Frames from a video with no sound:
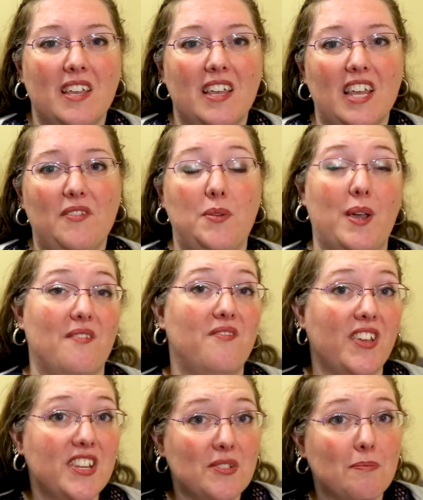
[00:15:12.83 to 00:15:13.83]
If you have
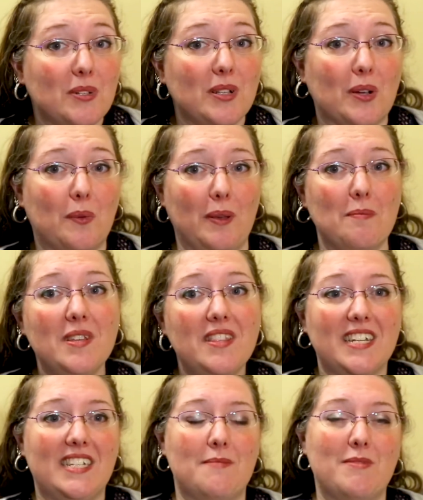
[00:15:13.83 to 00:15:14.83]
visible equipment
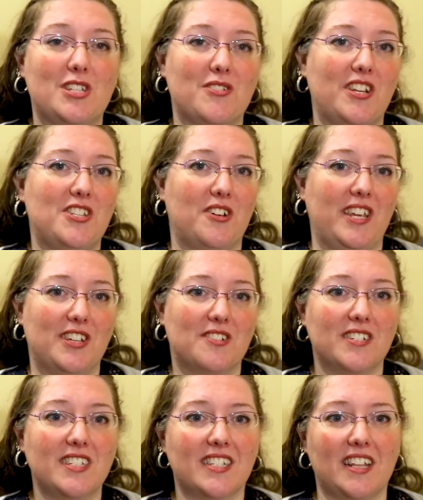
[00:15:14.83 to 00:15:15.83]
that demonstrates your
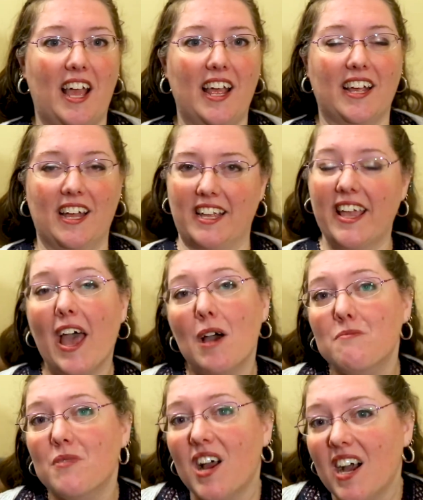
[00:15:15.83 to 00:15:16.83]
interests, like a
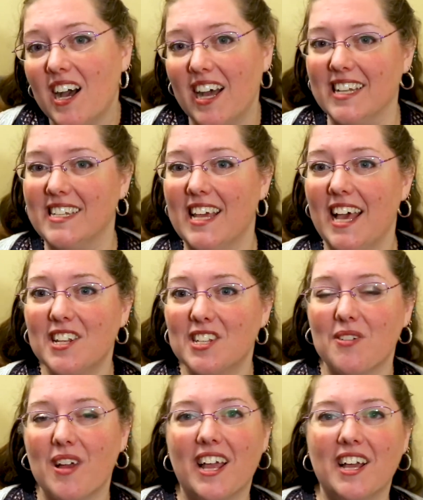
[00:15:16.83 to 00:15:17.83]
camera, a tennis
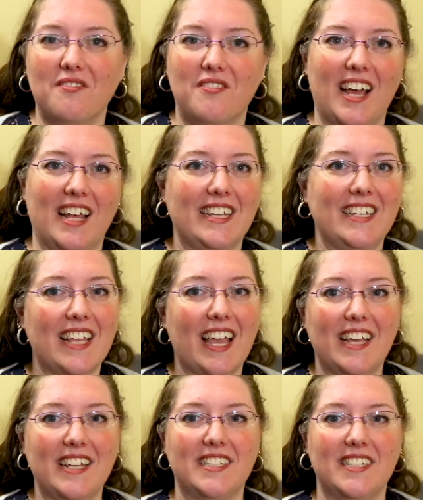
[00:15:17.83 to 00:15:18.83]
racket, a violin
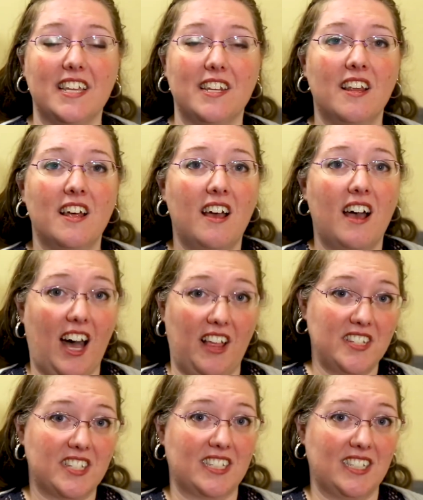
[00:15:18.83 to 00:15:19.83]
case, then
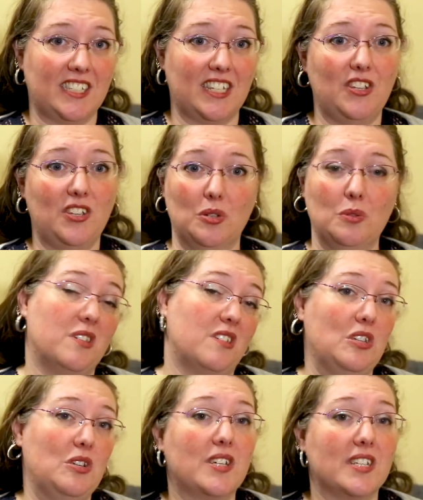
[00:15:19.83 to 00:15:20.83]
others can see you
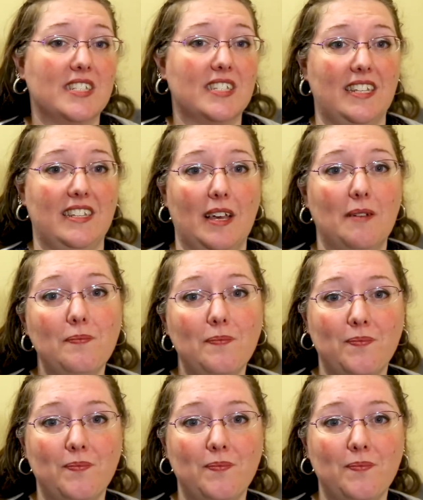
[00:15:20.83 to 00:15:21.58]
and you can see them.